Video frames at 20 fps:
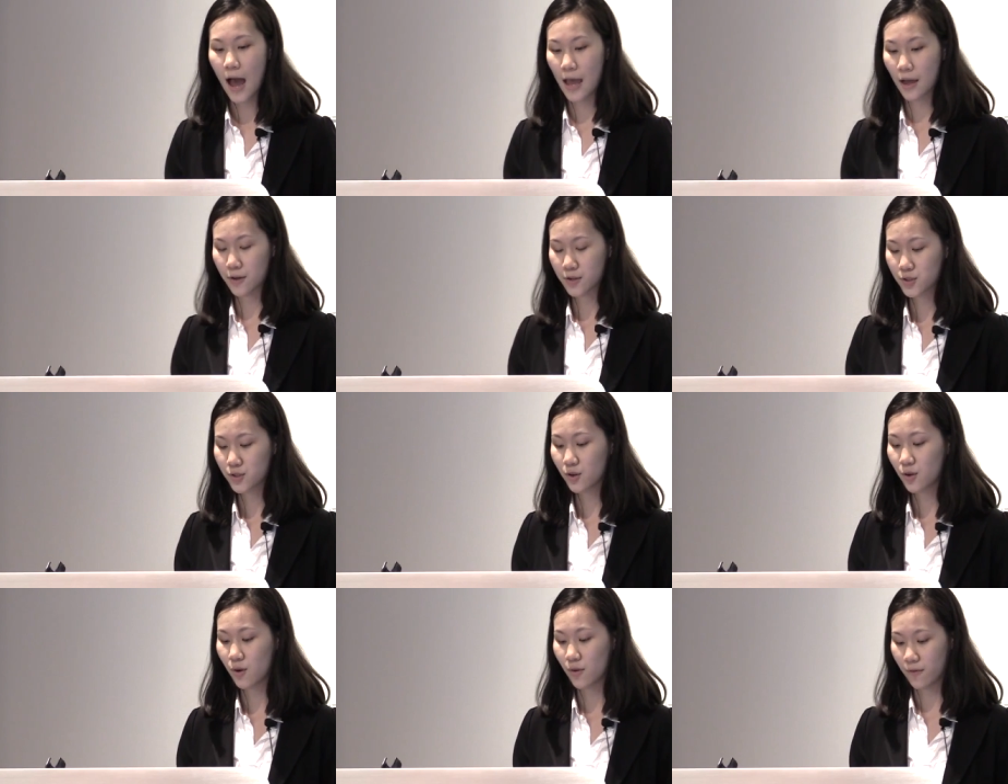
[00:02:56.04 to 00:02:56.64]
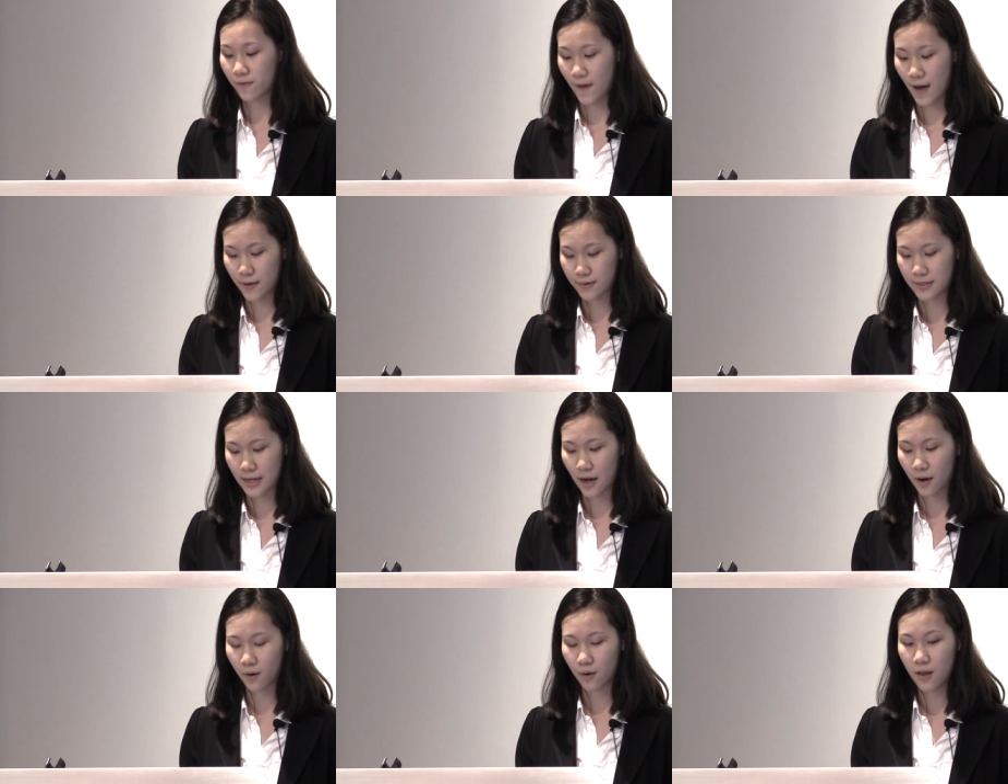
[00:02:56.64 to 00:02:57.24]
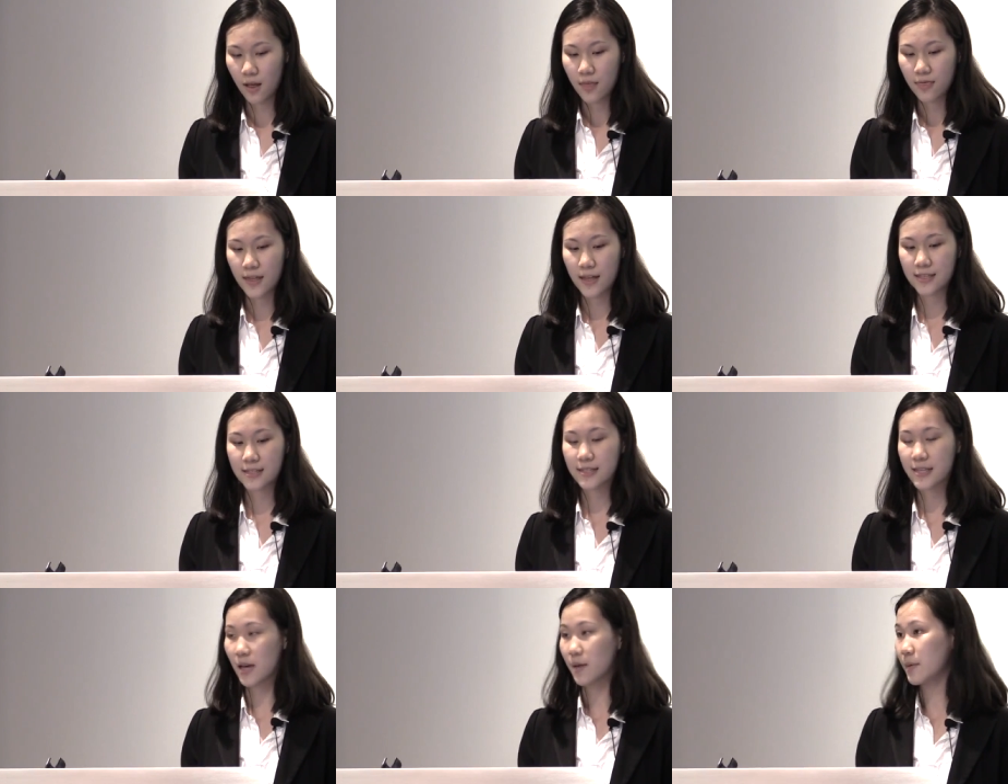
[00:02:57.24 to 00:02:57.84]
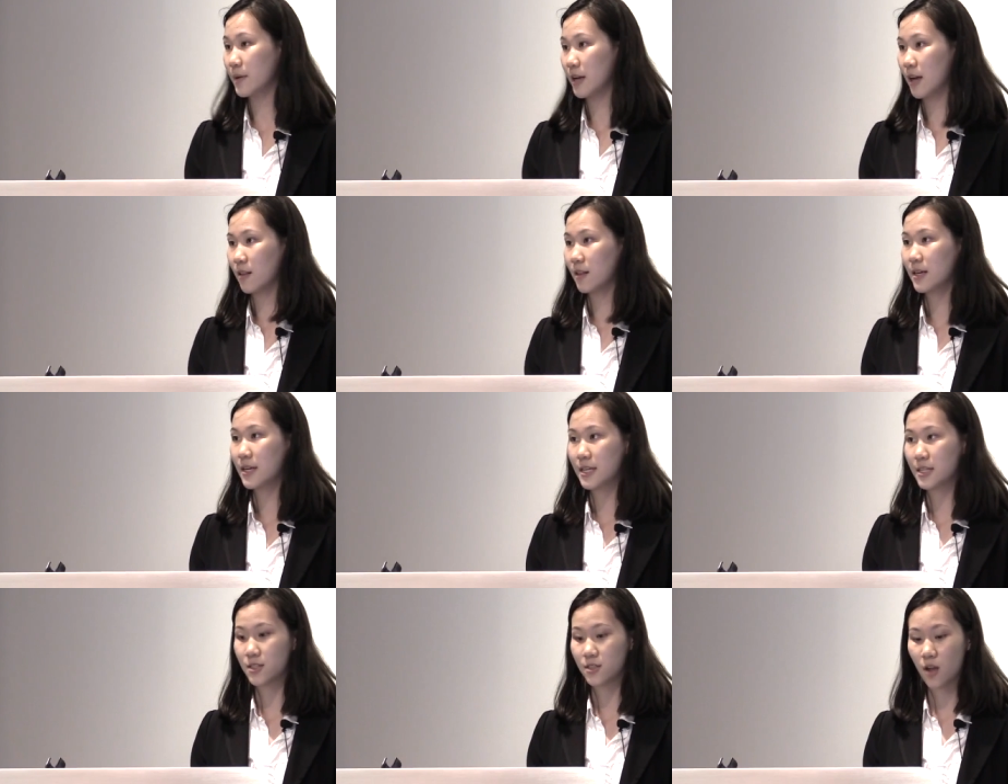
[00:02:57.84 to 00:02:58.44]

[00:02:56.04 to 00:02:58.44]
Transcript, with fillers: I also found out that salmonella